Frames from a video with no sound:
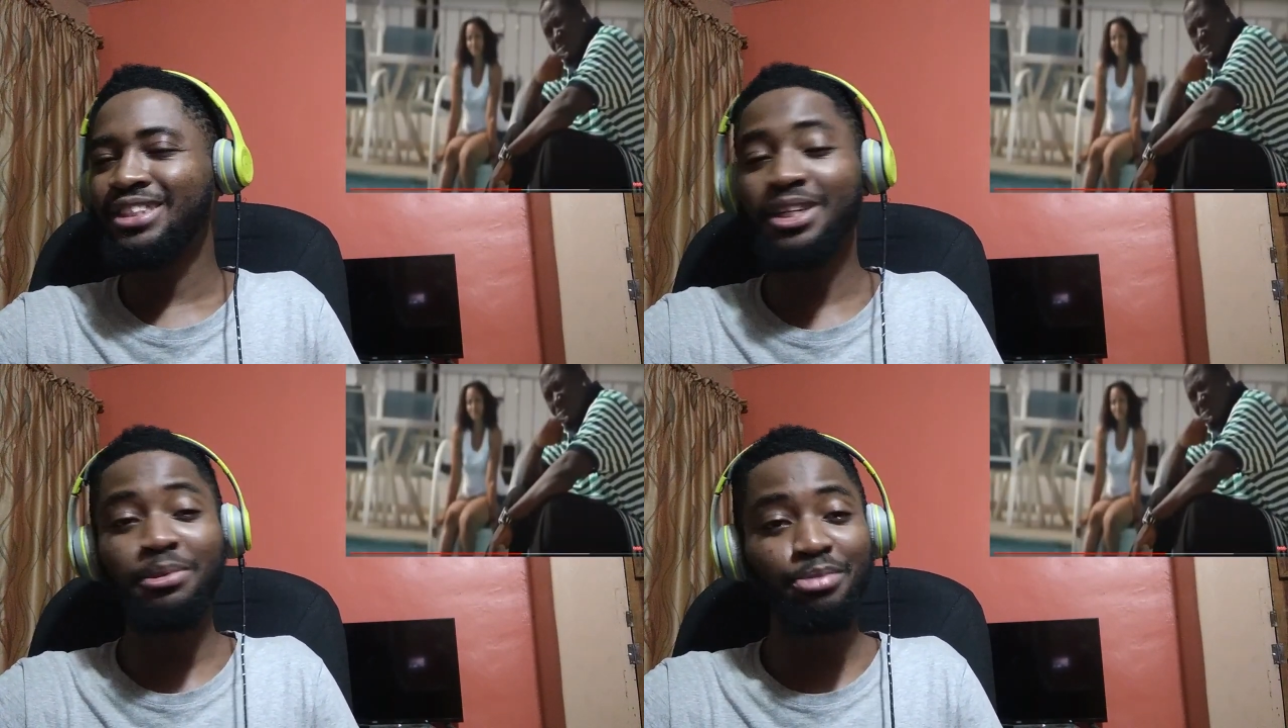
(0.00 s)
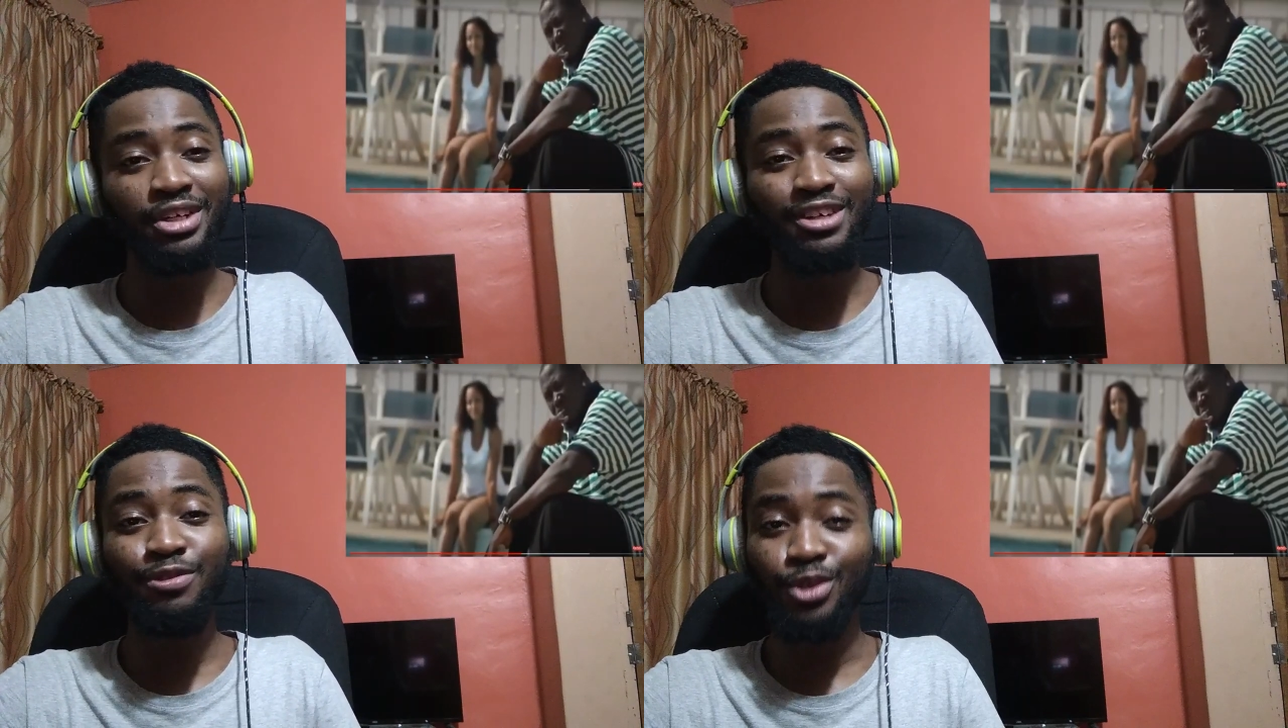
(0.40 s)
take a
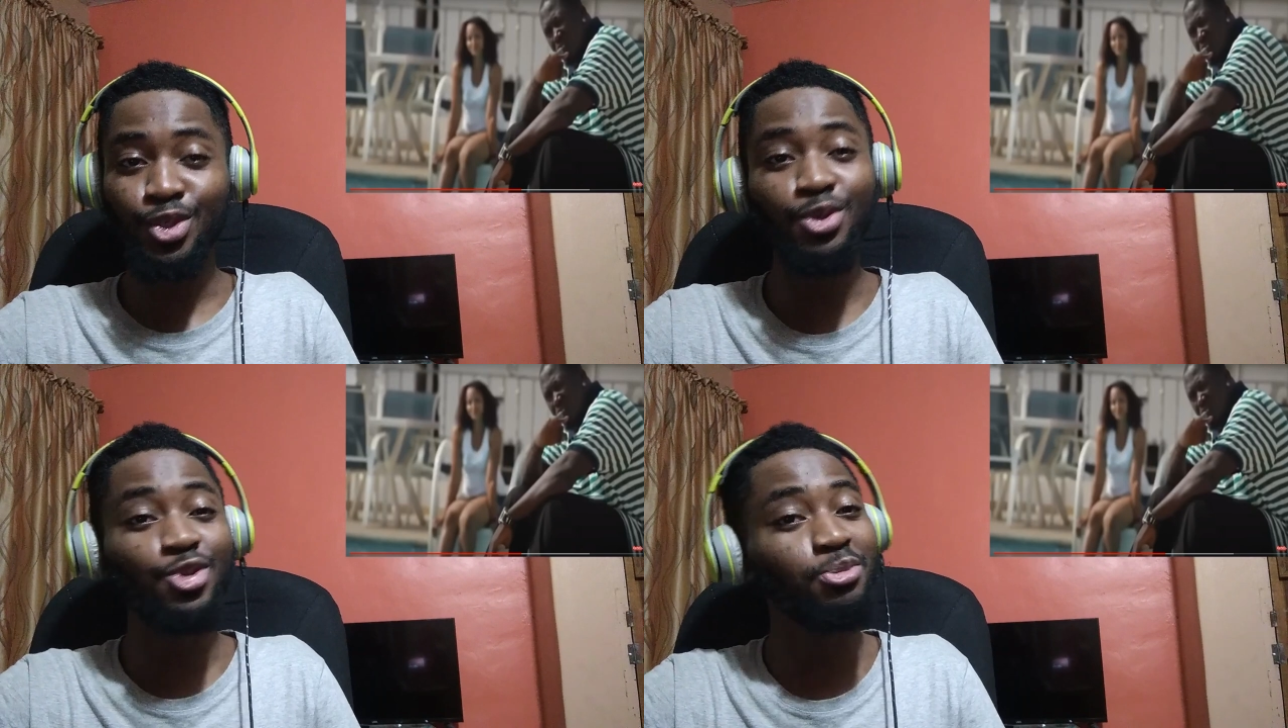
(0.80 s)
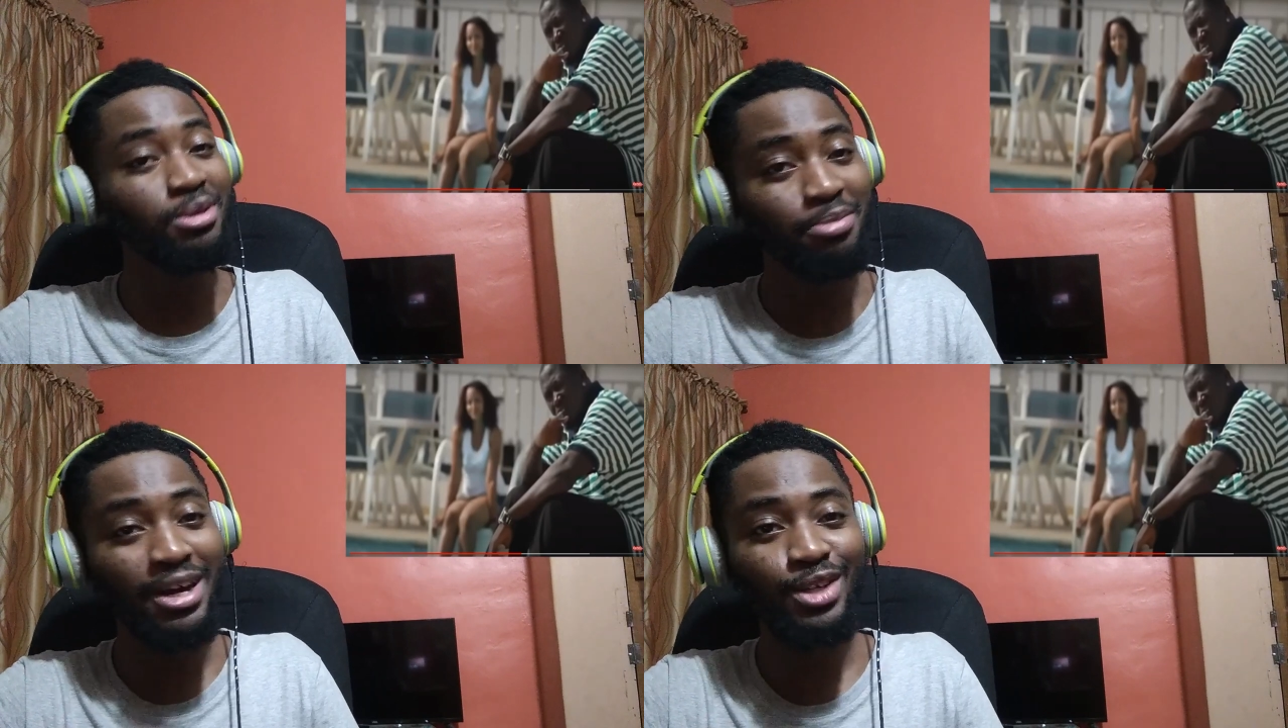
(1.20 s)
break. For sure, she'll
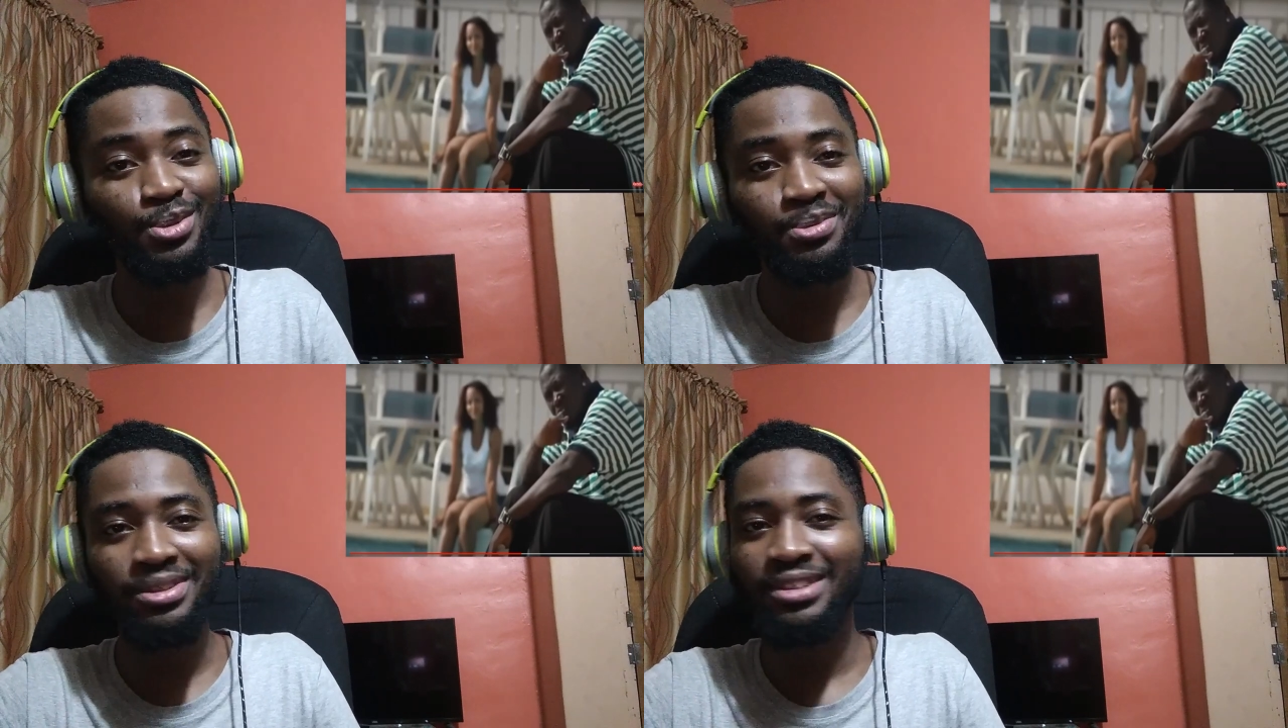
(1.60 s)
be back soon.